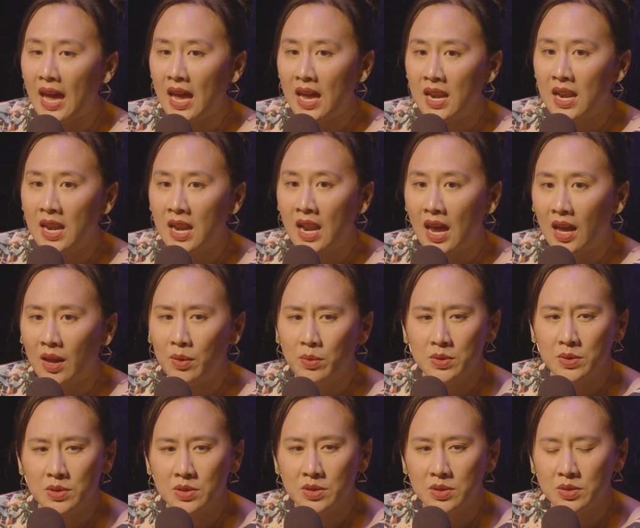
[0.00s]
and I
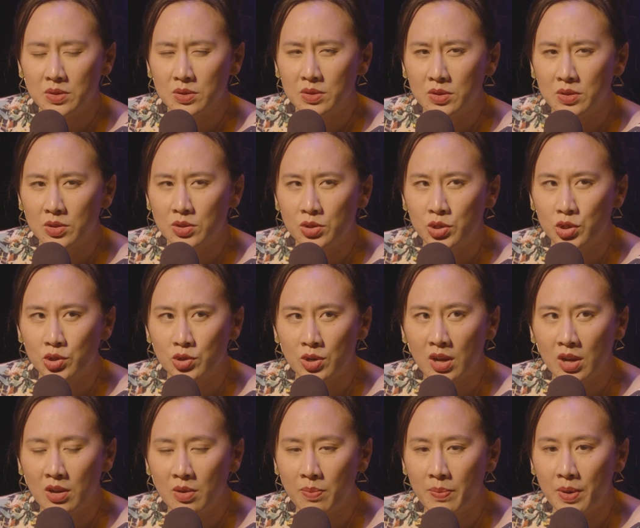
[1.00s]
was
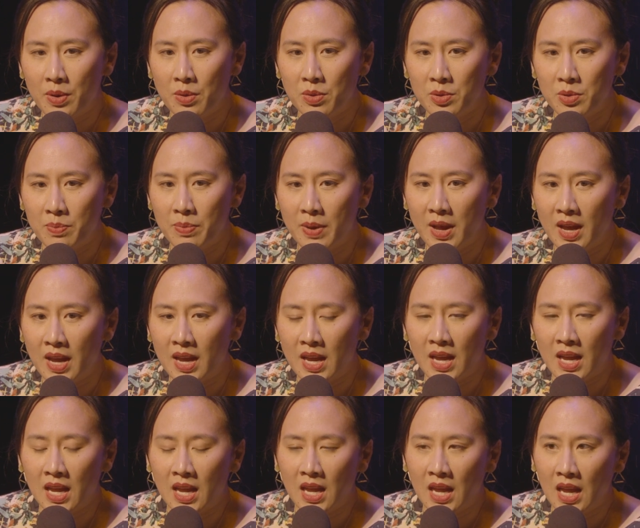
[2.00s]
struck both
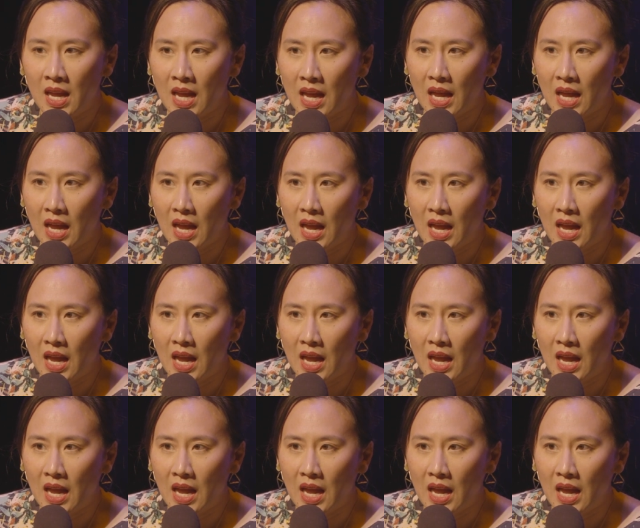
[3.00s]
by